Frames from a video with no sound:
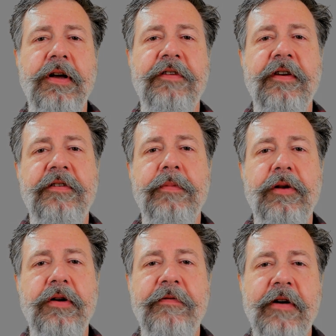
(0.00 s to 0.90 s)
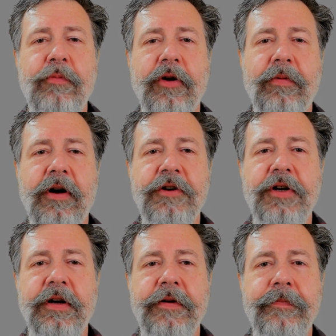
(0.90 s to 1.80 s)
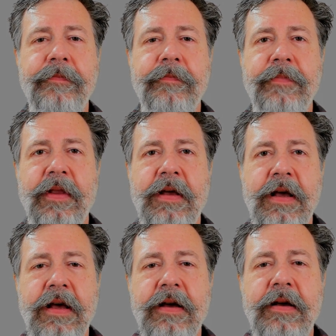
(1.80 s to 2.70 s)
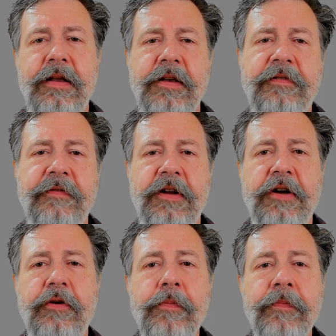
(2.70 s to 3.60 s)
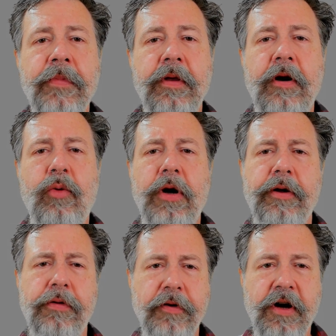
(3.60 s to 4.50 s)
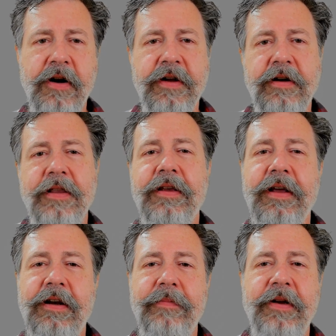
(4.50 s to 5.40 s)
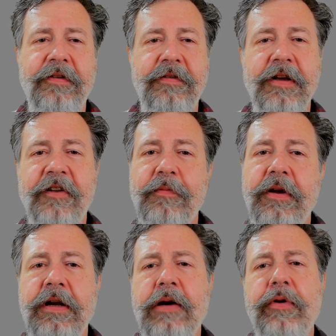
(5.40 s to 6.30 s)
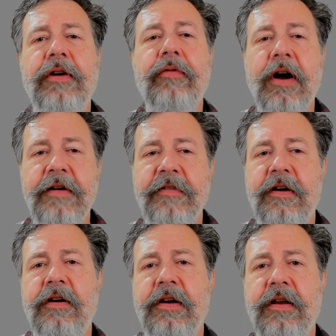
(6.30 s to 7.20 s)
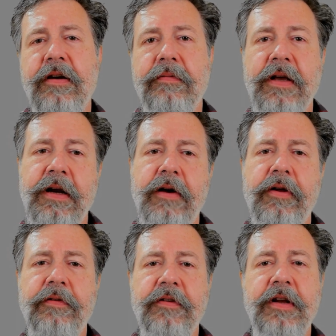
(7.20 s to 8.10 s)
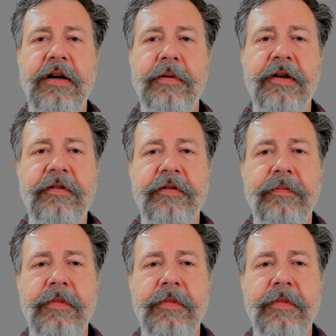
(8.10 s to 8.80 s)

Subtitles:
Accessibility Framework project. In this video, I'll walk you through content in the database and explain how we derive the content and how to use the database.